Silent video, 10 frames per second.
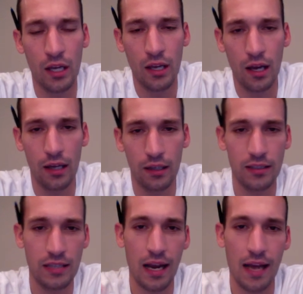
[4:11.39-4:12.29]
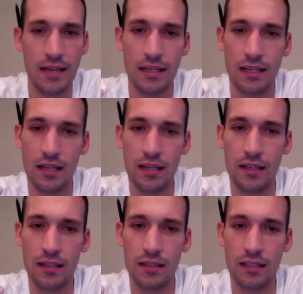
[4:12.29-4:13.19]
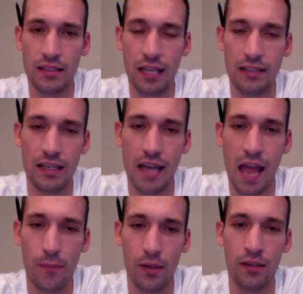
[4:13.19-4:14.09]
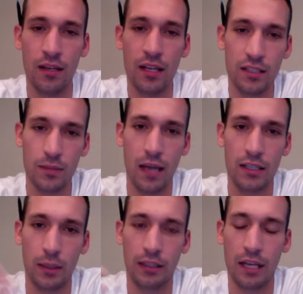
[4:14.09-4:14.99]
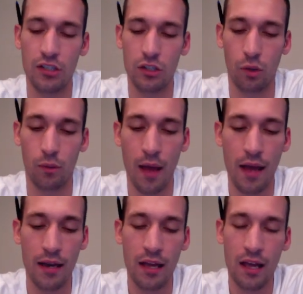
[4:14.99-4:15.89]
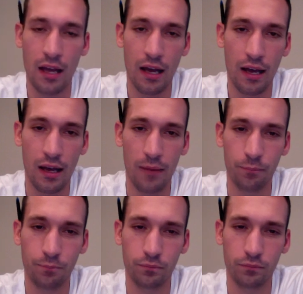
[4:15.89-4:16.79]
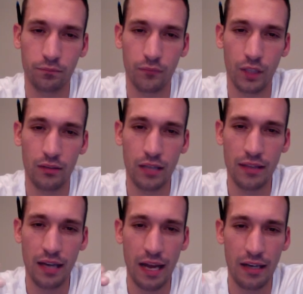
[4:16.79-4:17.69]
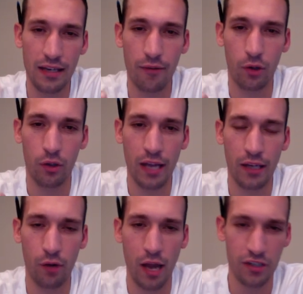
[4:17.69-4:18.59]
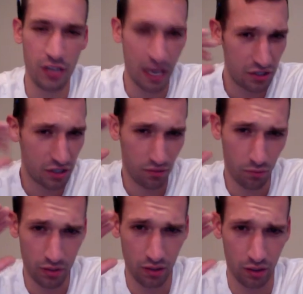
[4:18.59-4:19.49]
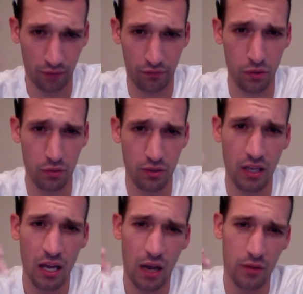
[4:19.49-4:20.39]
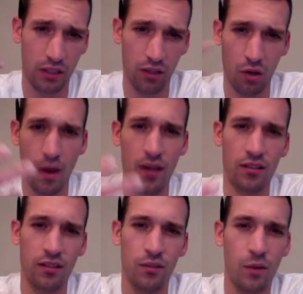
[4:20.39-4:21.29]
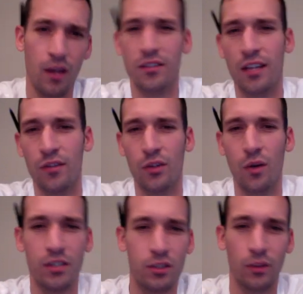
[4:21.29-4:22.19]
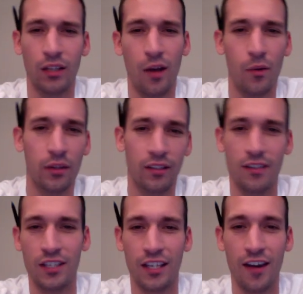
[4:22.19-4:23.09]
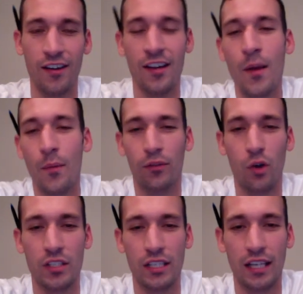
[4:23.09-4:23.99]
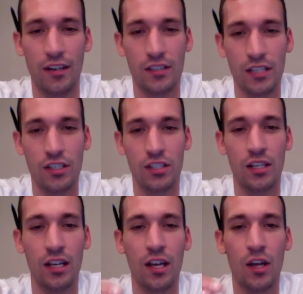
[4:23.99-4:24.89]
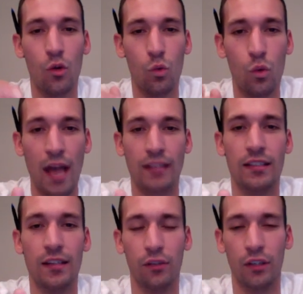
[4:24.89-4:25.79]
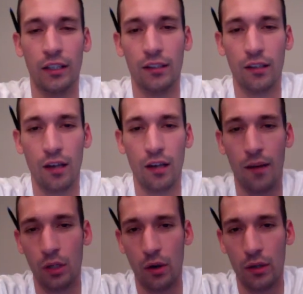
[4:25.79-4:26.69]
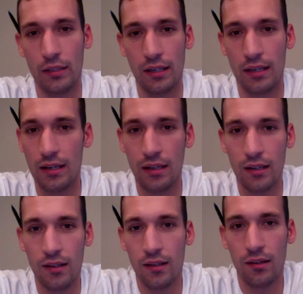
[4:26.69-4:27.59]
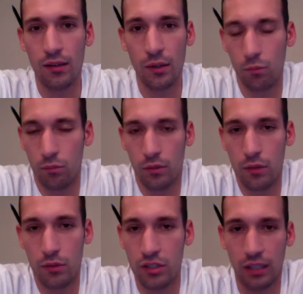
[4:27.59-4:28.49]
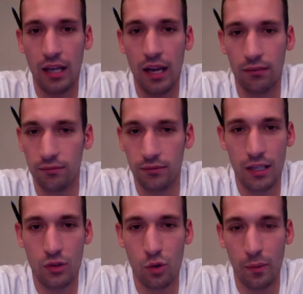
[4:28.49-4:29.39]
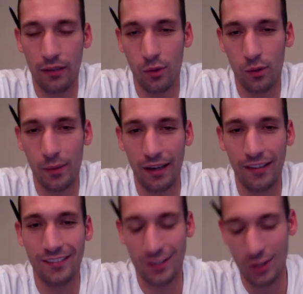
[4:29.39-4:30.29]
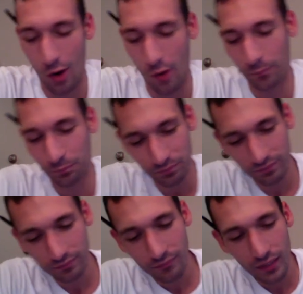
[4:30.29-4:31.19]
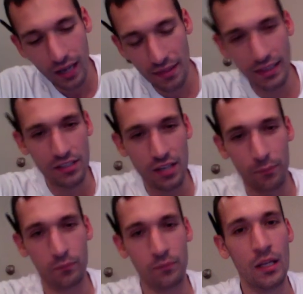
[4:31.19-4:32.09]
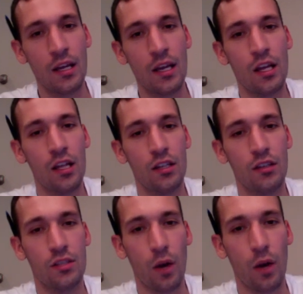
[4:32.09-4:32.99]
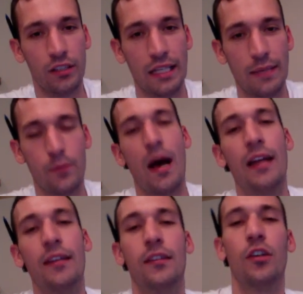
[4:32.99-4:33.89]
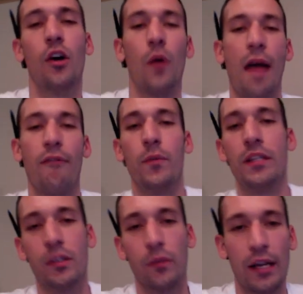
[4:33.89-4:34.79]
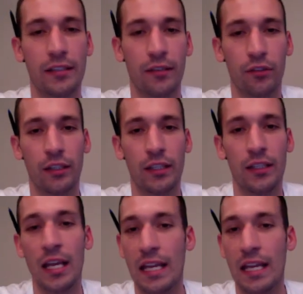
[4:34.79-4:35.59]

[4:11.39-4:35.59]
Because then since that didn't happen, since my expectations weren't met, not that I had a negative reaction, I just was a little confused. I was like, why doesn't he have any questions? What the hell? Doesn't he care? But of course he cares. He just reacted differently. He was just like, yeah, that's cool, man. Don't worry about it. So I think that's something smart to keep in mind. Everybody's going to react differently.